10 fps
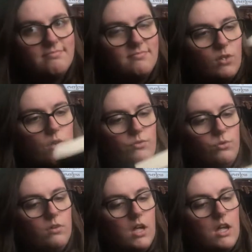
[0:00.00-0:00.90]

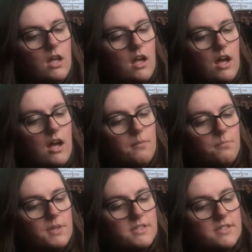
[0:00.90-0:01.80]
novel, but
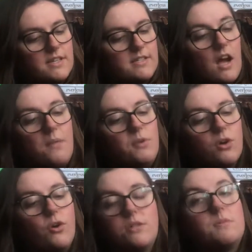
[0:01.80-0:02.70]
it says, I'm not
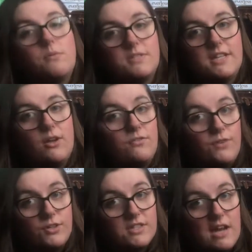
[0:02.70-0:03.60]
going to be able to say her
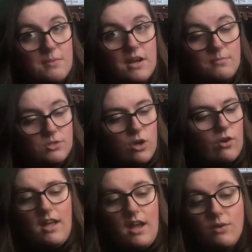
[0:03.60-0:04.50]
first name, and I'm
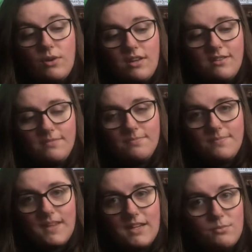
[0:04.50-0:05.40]
sorry,
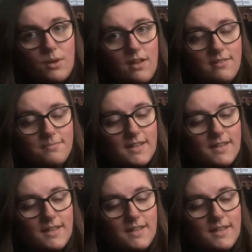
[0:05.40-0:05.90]
Ewa